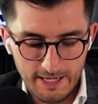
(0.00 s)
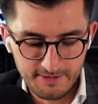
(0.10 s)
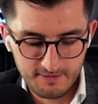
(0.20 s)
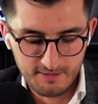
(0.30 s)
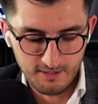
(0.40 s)

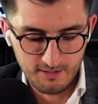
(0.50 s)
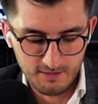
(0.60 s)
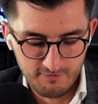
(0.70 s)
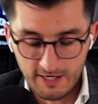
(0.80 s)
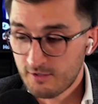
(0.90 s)
And
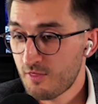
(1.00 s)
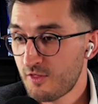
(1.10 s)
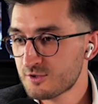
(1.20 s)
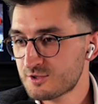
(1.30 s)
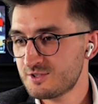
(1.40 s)
final
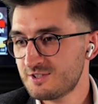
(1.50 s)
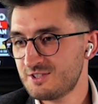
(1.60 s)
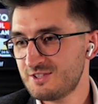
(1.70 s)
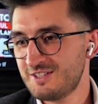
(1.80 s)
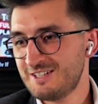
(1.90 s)
thoughts
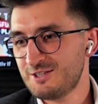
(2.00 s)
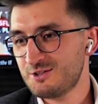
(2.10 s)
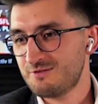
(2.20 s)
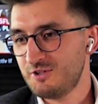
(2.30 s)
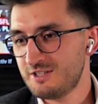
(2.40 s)

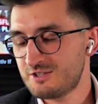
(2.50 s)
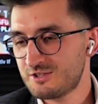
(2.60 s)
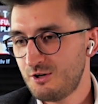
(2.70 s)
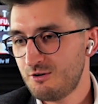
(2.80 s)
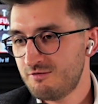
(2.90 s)
to finish
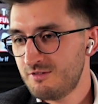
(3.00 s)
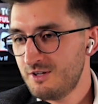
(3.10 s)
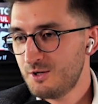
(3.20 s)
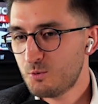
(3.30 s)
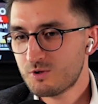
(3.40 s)
this off?
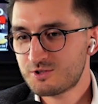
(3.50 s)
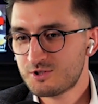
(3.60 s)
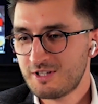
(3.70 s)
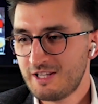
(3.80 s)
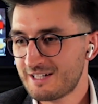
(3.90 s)
What's
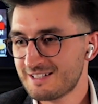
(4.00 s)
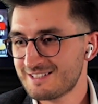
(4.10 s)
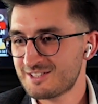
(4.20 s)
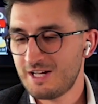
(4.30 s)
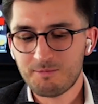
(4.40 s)
your
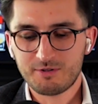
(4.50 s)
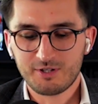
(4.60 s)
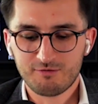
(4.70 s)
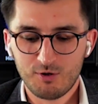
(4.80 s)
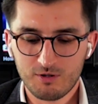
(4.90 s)
summary
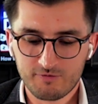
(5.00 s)
of all of